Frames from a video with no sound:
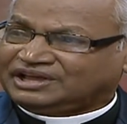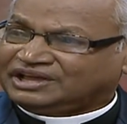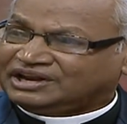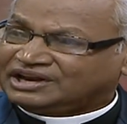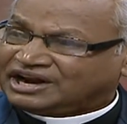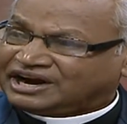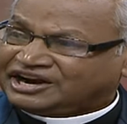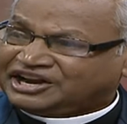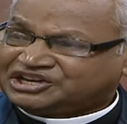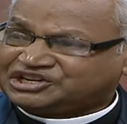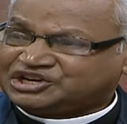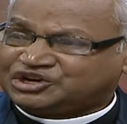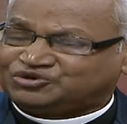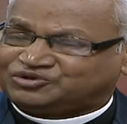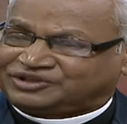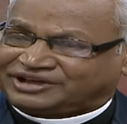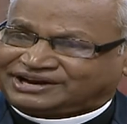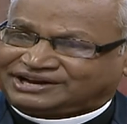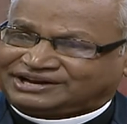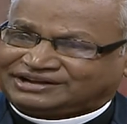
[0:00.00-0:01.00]
In addition
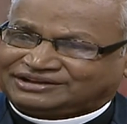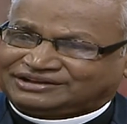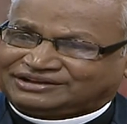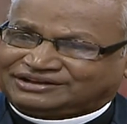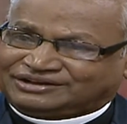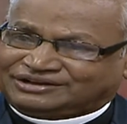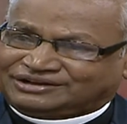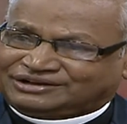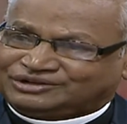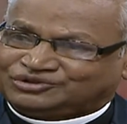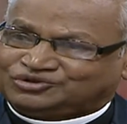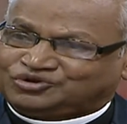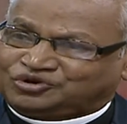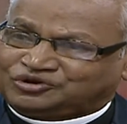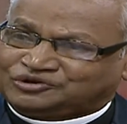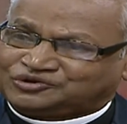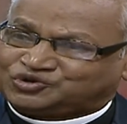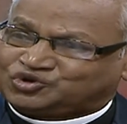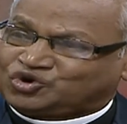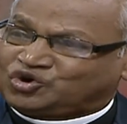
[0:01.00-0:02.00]
to that,
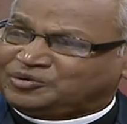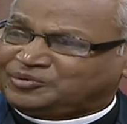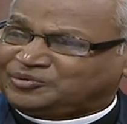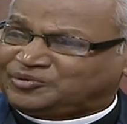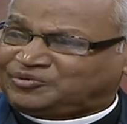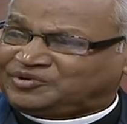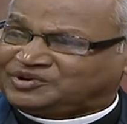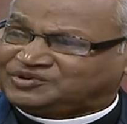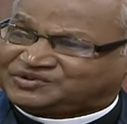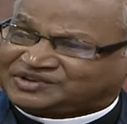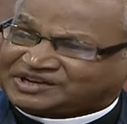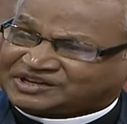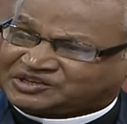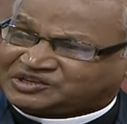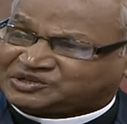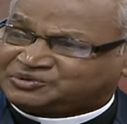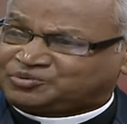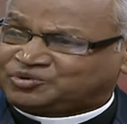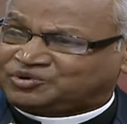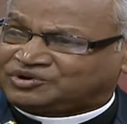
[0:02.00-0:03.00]
though Solomon was
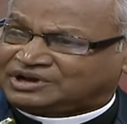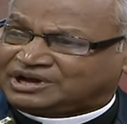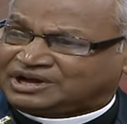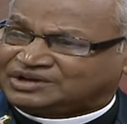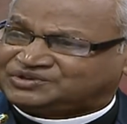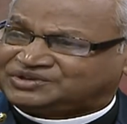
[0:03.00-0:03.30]
successful